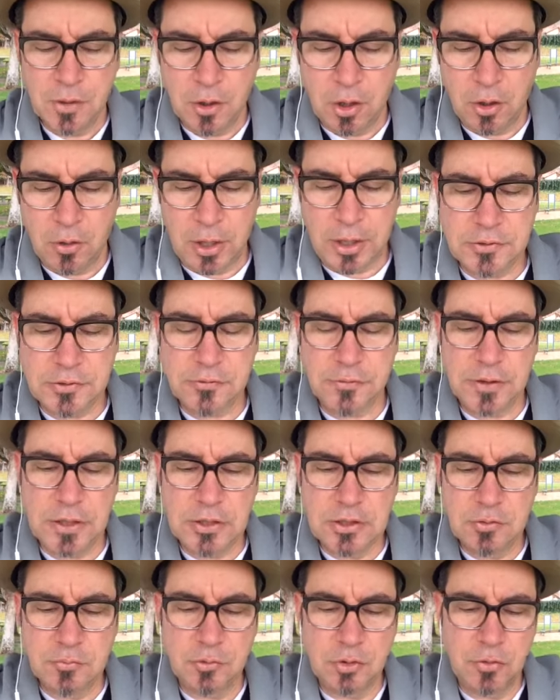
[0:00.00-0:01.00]
All so then
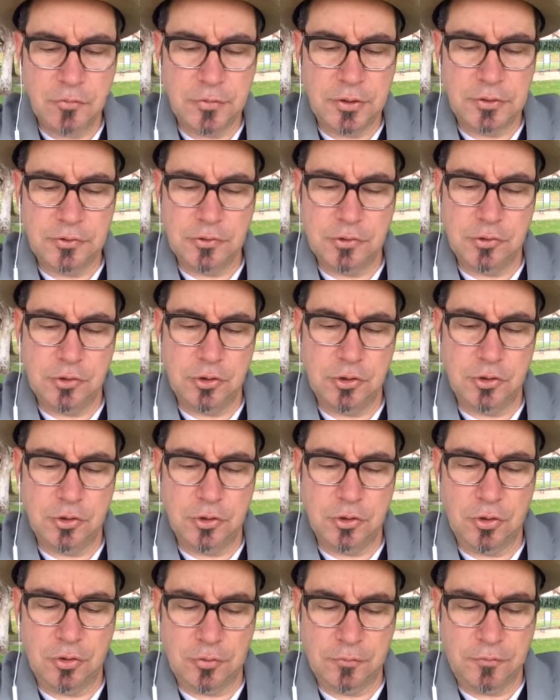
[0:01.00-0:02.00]
you move into
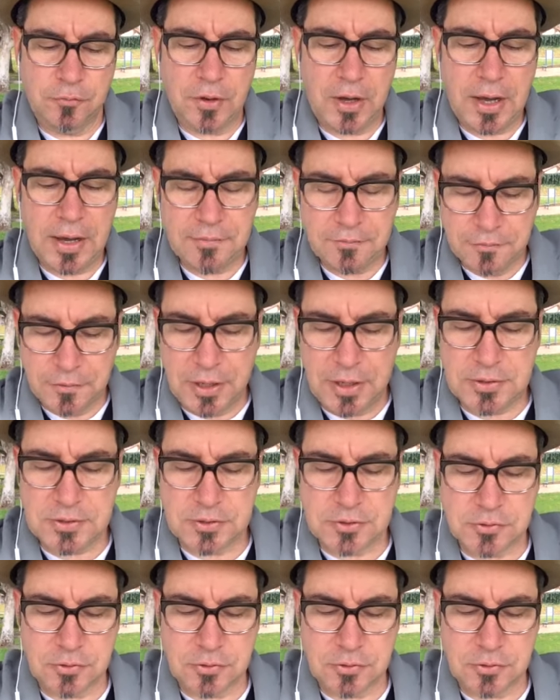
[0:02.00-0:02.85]
your 5 phases.